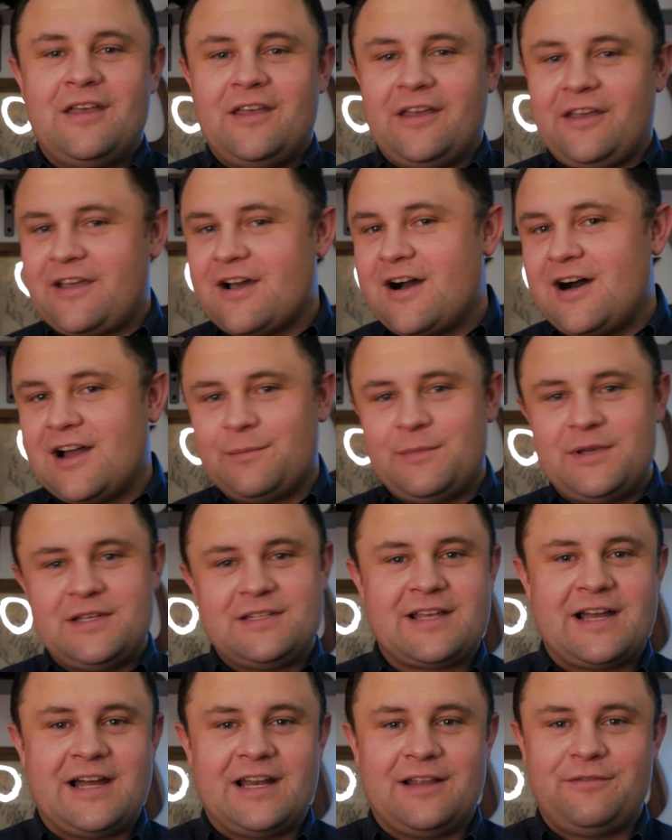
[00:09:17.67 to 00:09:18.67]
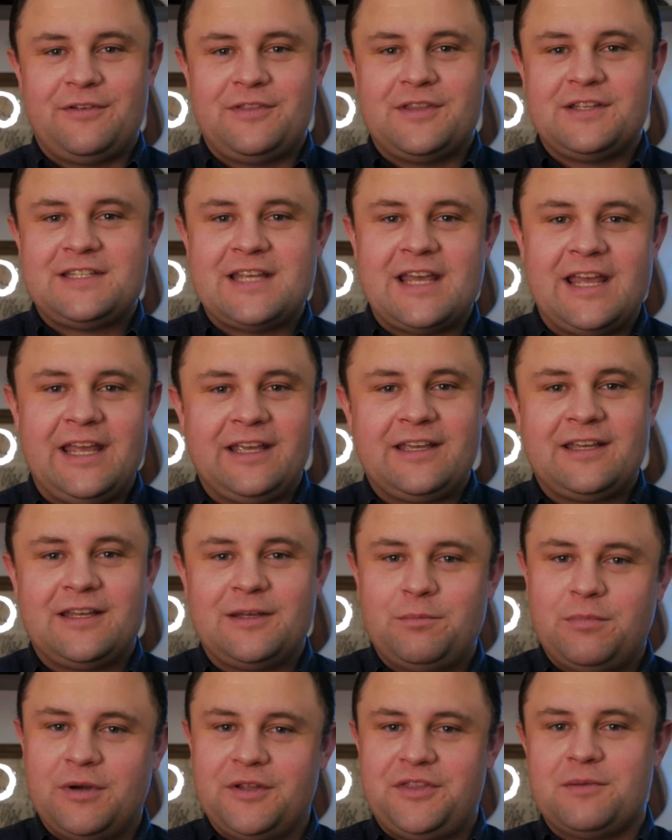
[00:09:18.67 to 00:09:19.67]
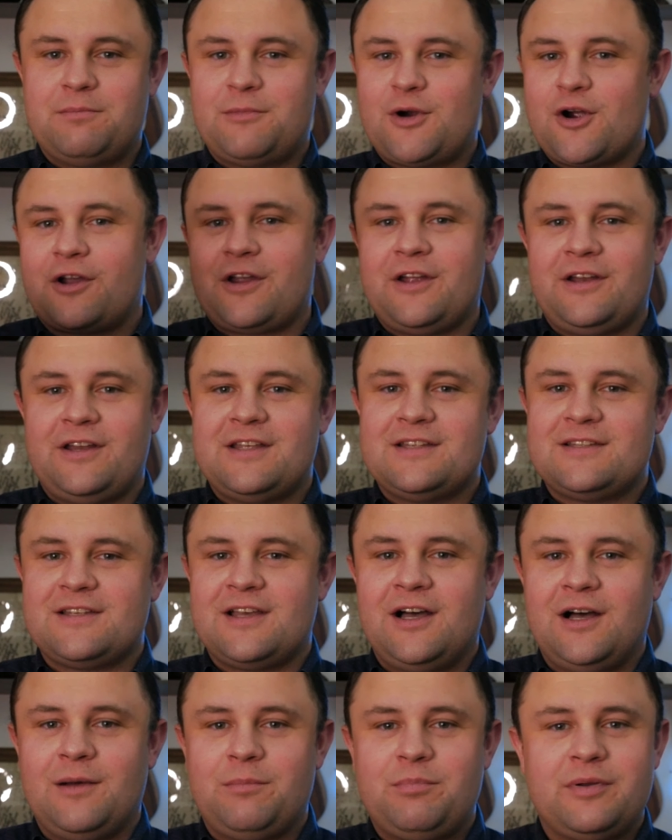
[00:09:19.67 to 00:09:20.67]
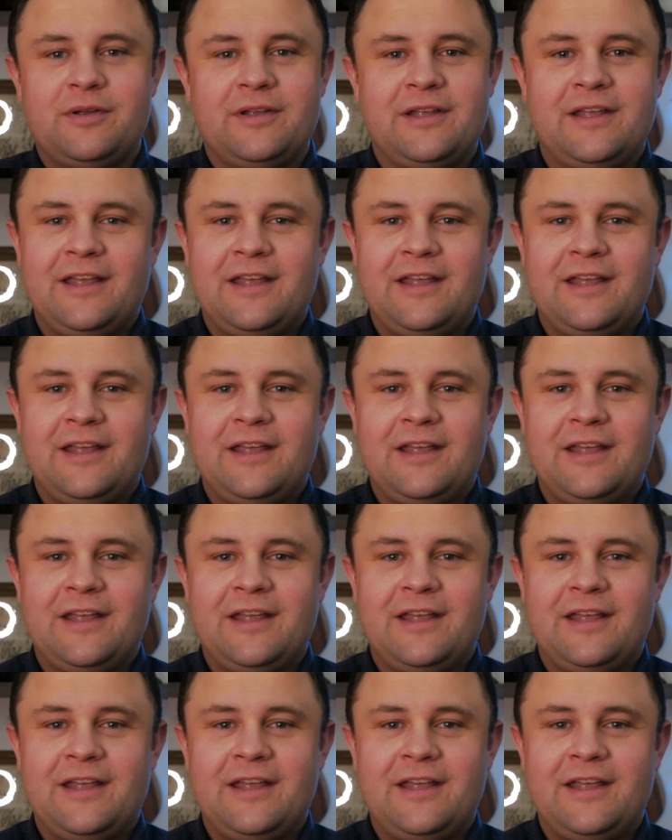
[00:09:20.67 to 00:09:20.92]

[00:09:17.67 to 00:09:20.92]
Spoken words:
Economy's kind of in the tank, but the market is up.